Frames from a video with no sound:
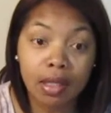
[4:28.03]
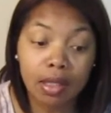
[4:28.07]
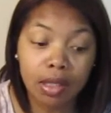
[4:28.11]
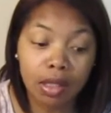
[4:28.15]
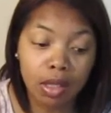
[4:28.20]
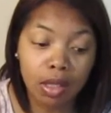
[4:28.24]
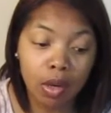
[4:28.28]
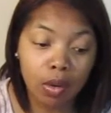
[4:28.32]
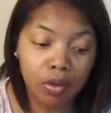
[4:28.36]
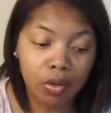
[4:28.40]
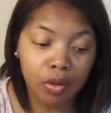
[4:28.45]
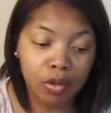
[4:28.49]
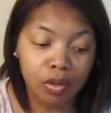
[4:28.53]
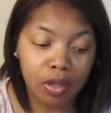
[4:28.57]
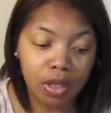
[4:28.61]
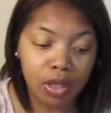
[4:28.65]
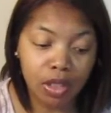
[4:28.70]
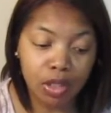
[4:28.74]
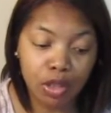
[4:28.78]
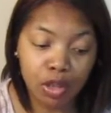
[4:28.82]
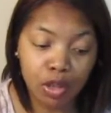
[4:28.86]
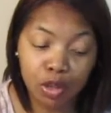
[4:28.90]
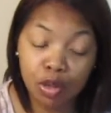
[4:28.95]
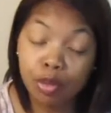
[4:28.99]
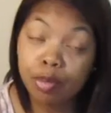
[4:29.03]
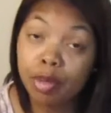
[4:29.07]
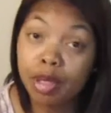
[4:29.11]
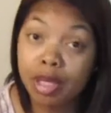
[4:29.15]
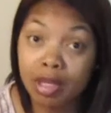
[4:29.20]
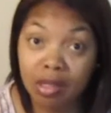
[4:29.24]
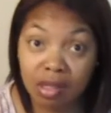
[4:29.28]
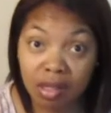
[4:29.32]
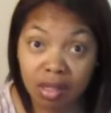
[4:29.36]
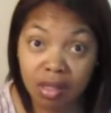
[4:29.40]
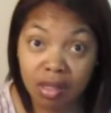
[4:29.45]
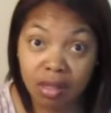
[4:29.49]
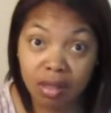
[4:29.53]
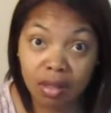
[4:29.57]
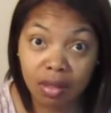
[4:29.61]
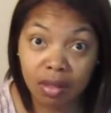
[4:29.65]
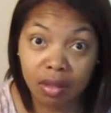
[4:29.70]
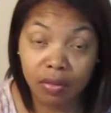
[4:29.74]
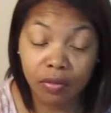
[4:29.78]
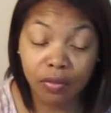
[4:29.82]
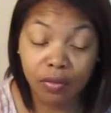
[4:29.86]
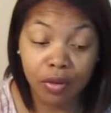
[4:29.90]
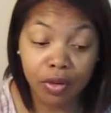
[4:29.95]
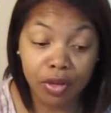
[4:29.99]
So you need 2 pieces
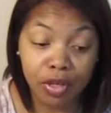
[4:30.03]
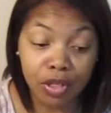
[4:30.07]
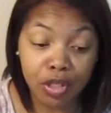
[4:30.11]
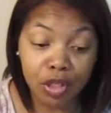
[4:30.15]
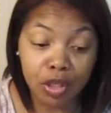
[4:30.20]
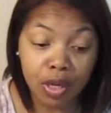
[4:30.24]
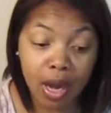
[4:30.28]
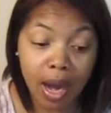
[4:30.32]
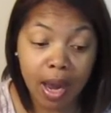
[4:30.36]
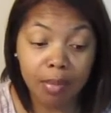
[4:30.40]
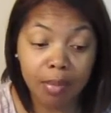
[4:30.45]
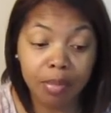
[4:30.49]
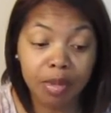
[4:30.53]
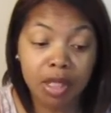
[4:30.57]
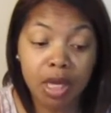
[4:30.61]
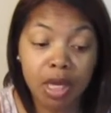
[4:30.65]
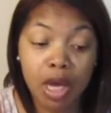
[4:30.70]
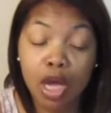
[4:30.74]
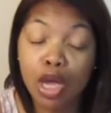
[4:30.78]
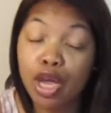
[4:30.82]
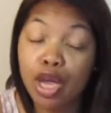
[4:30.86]
for the straps,